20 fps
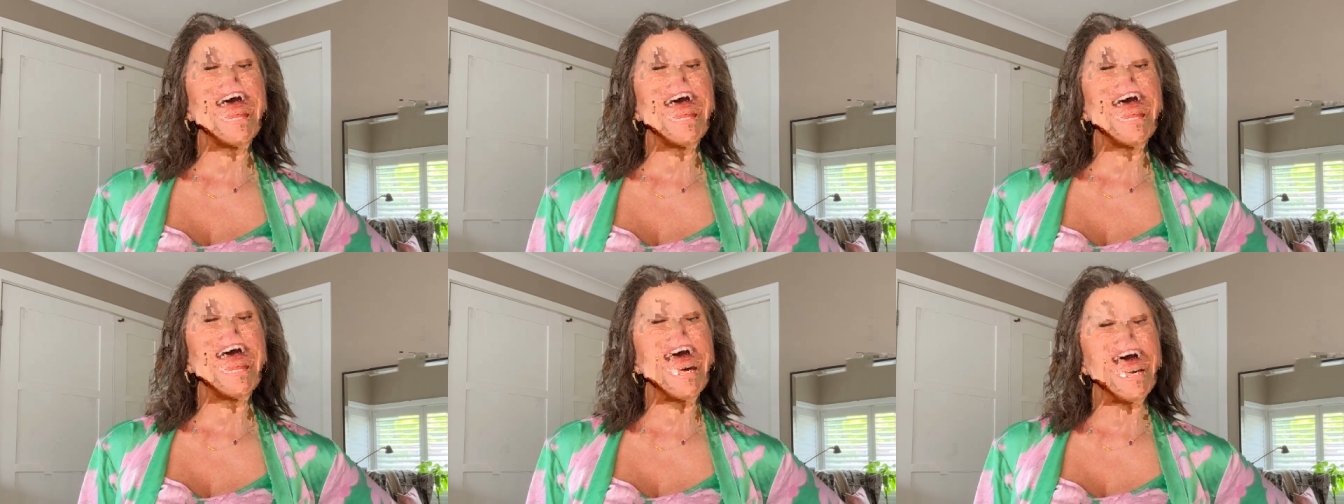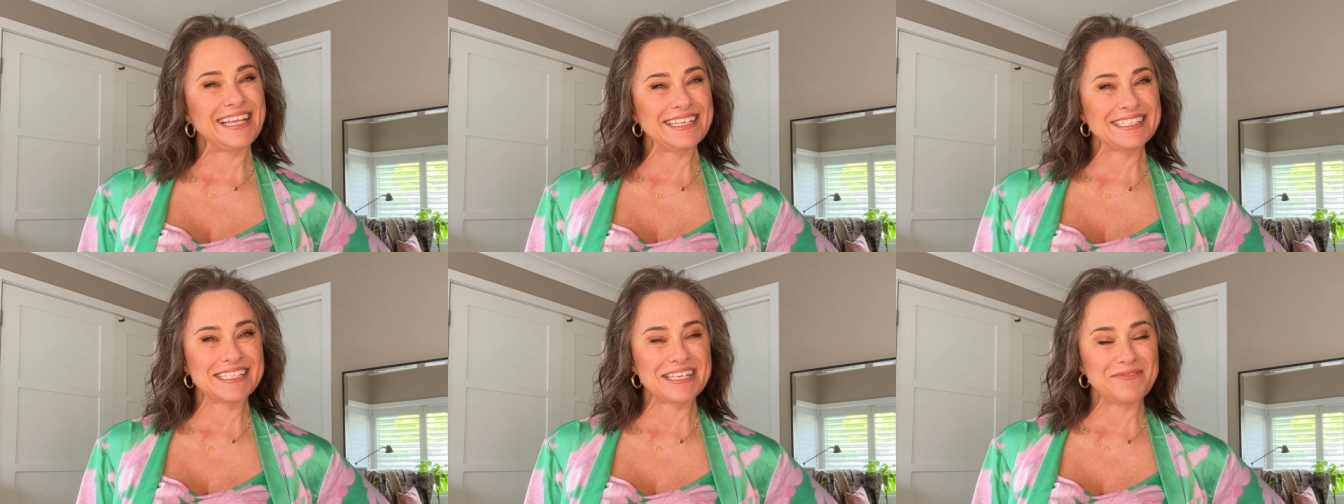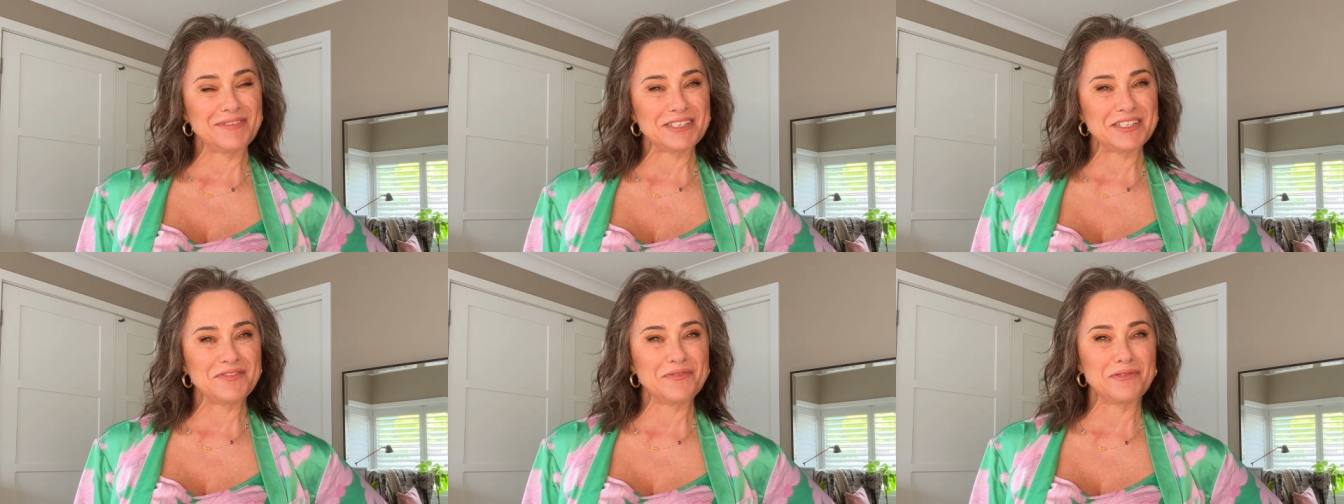Thank you so
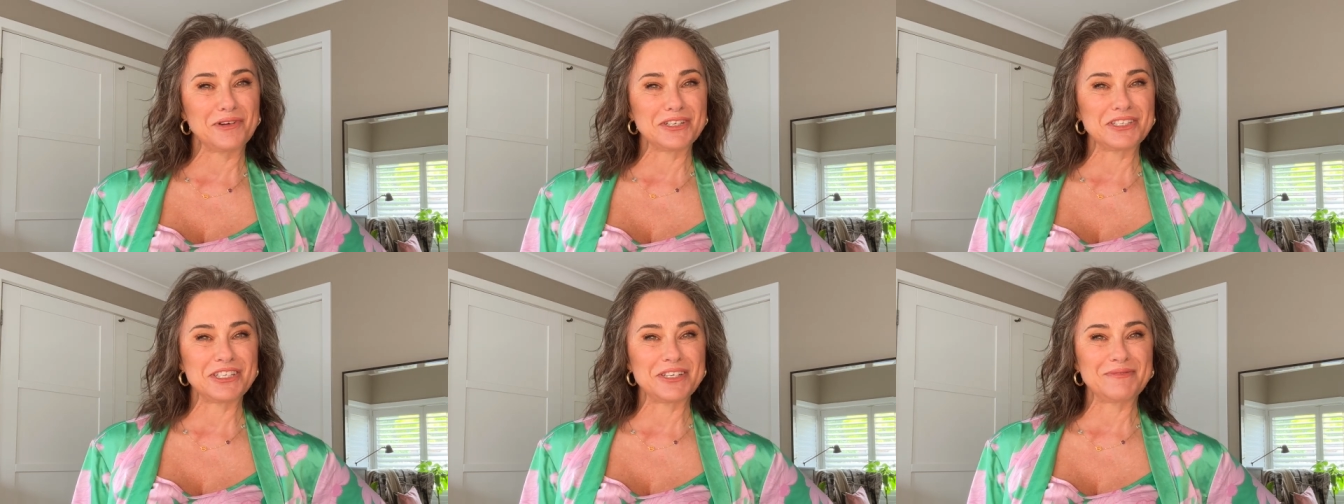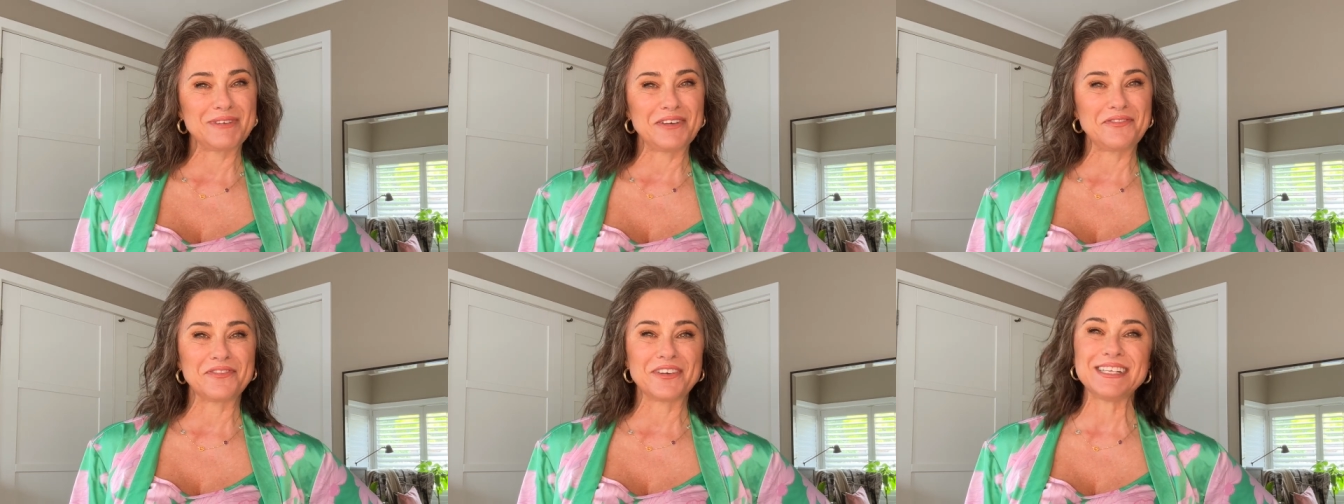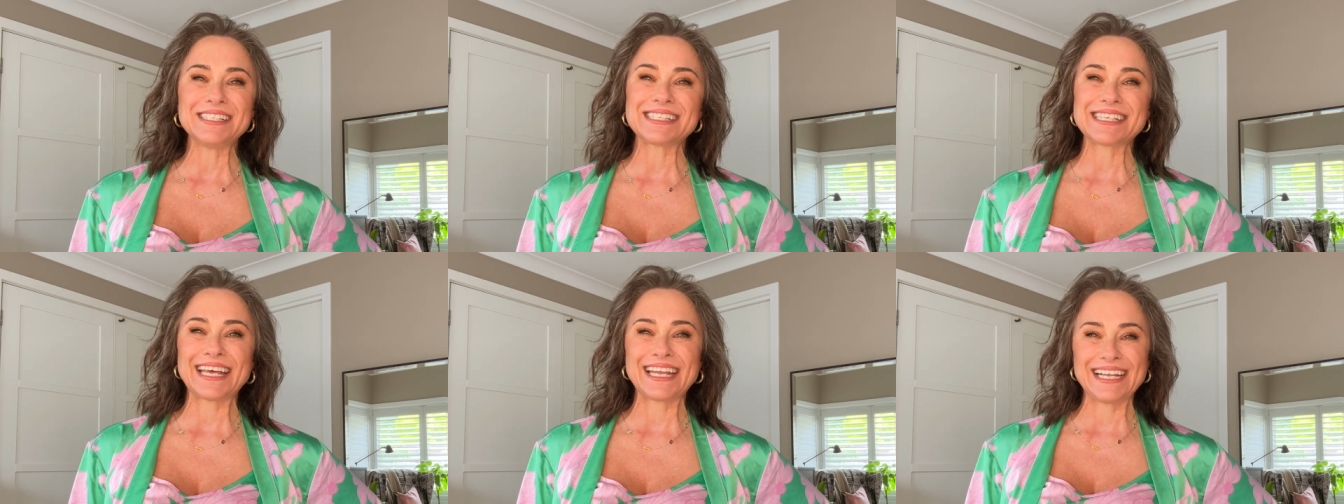much for watching.
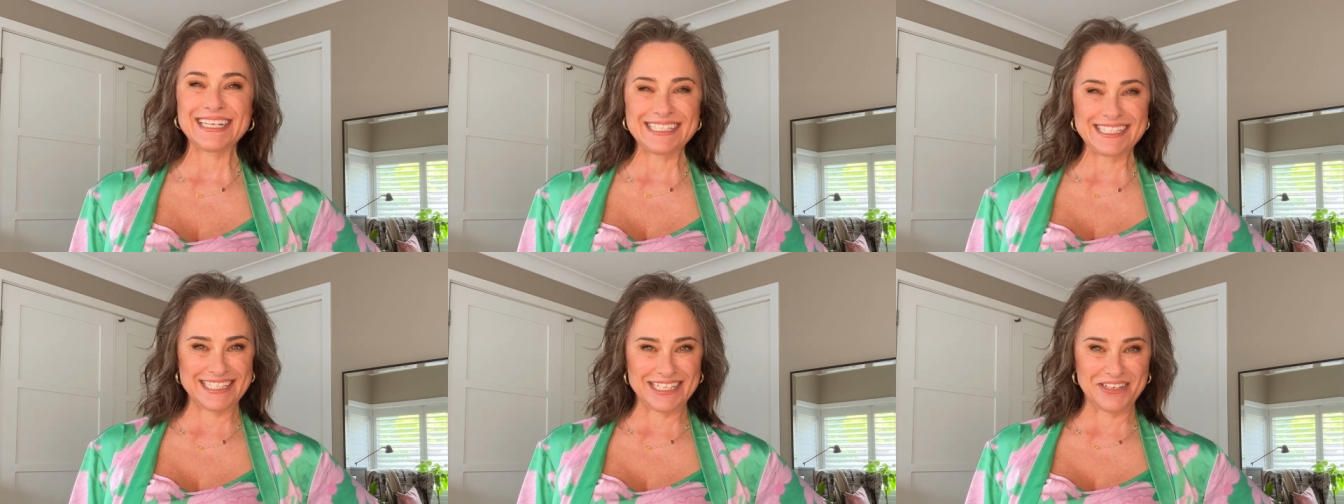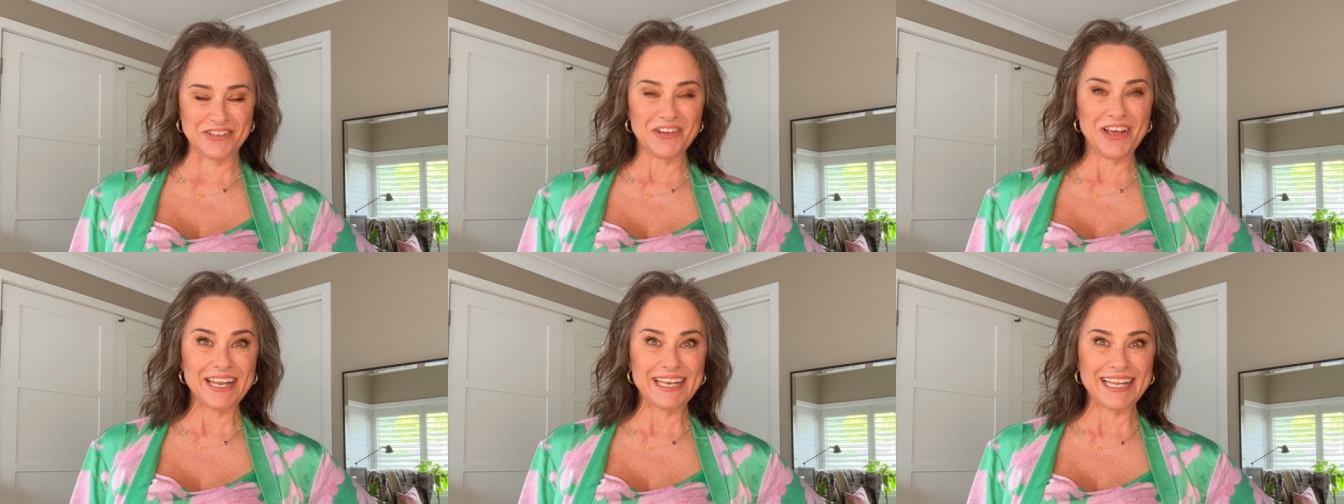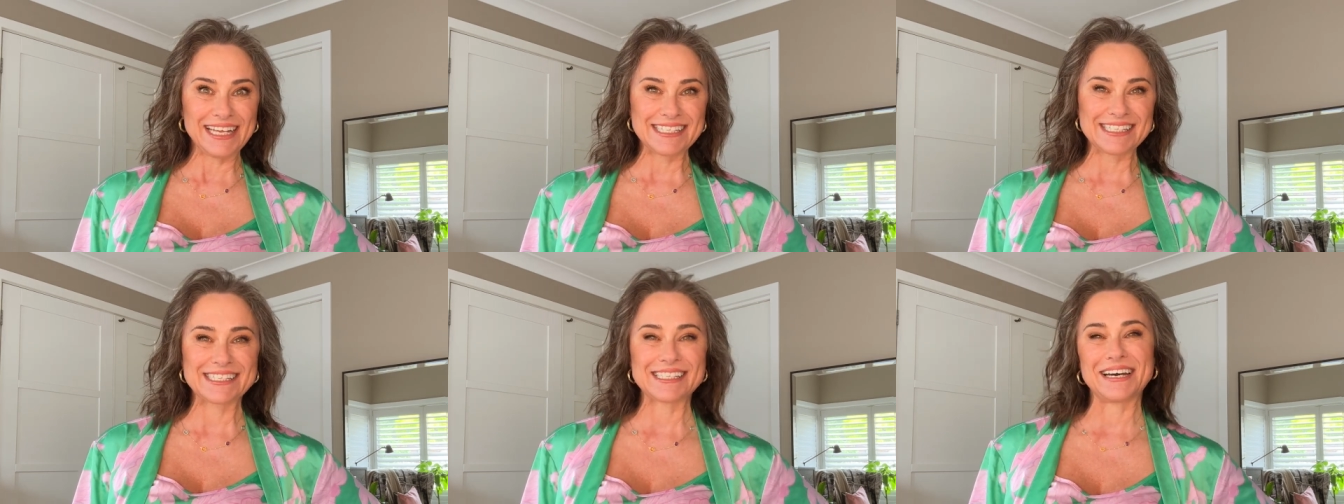See you
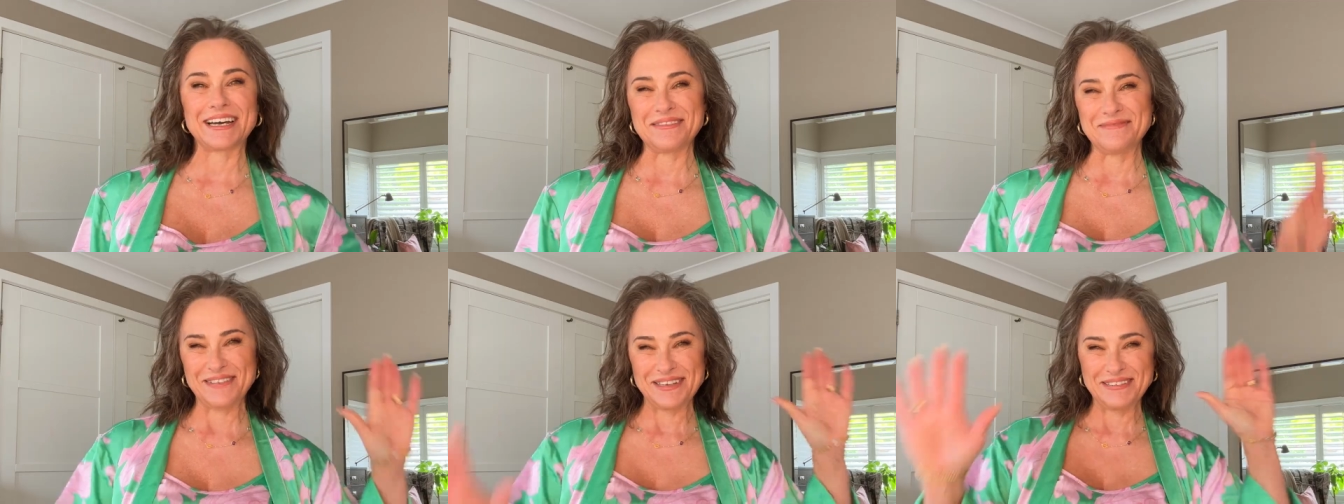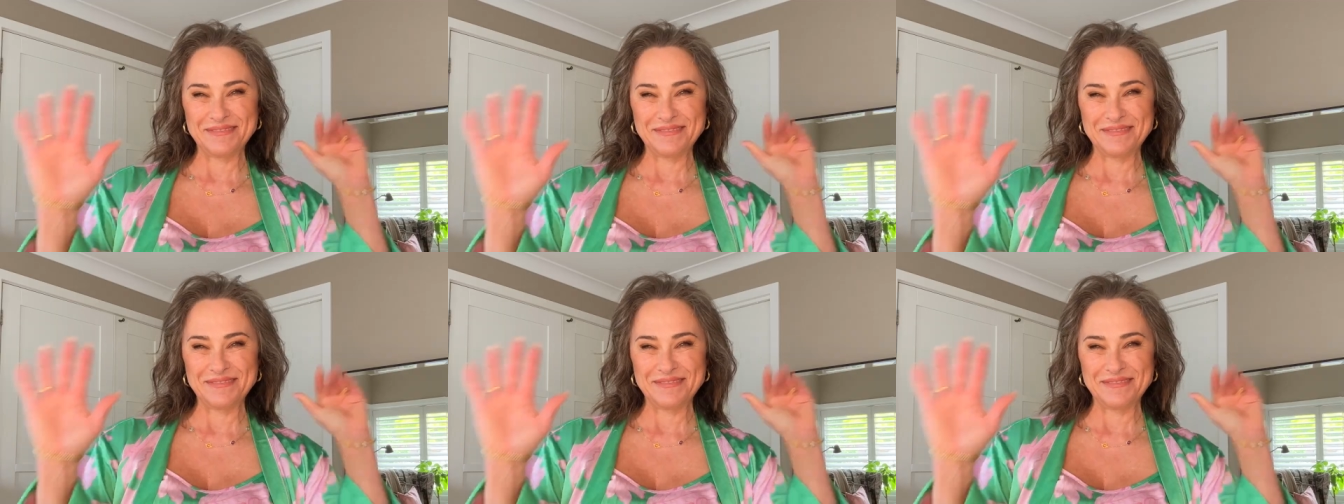next time.